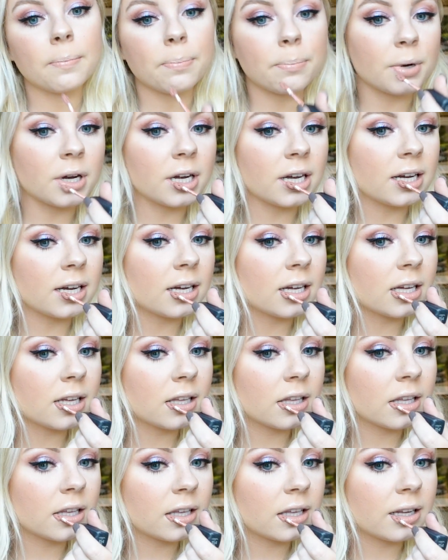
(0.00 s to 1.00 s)
But
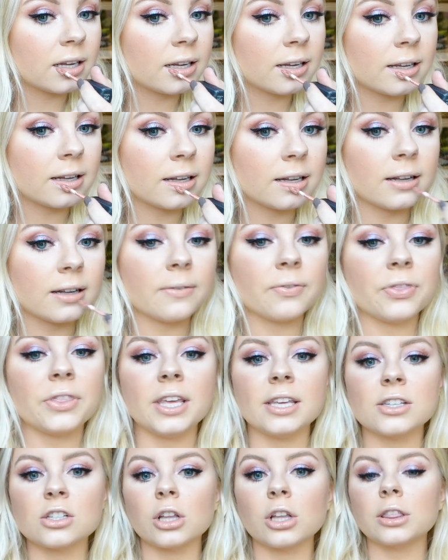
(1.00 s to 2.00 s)

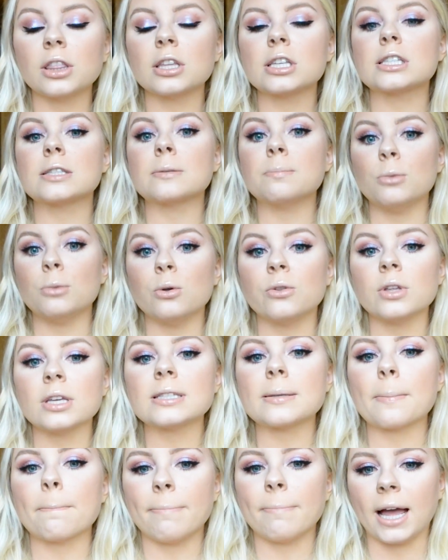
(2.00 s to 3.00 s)
these are like the
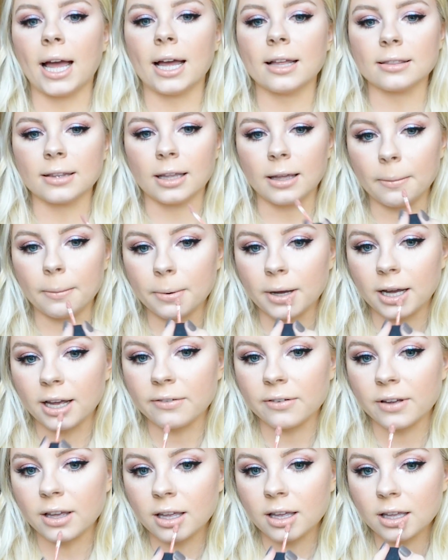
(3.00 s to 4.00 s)
smoothest matte lip
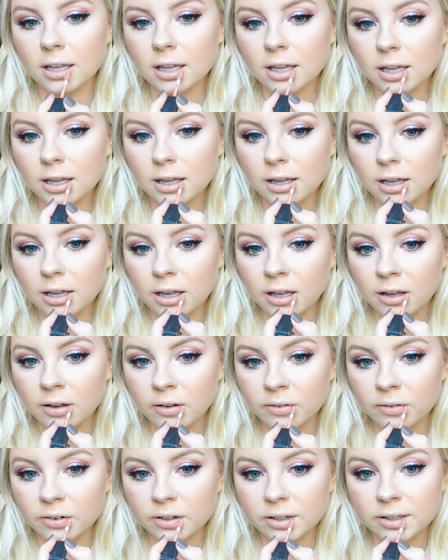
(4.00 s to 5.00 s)
I've
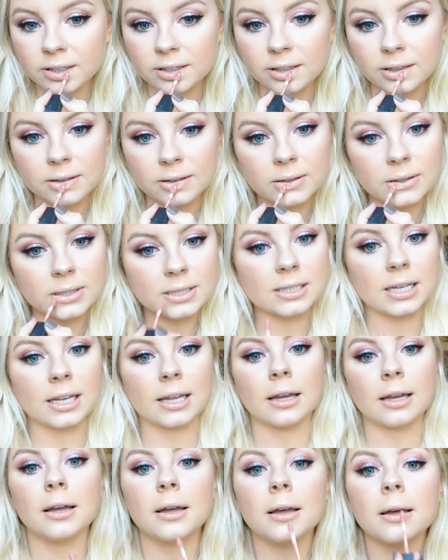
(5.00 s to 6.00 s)
ever used,
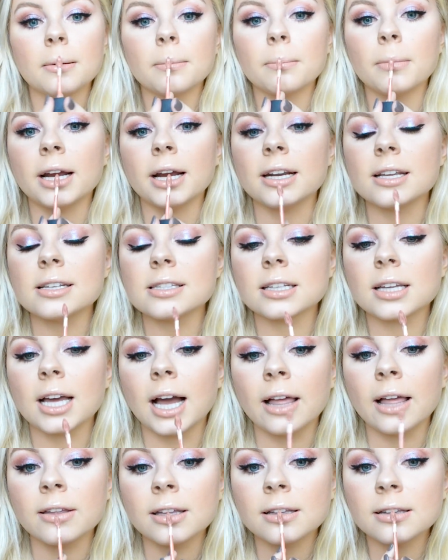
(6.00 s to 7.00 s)
like minus the
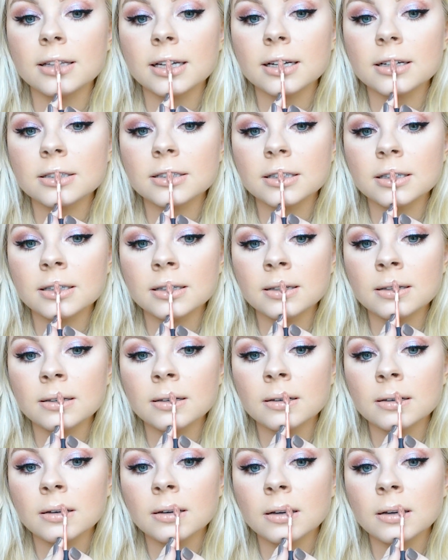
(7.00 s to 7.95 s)
Kylie collection.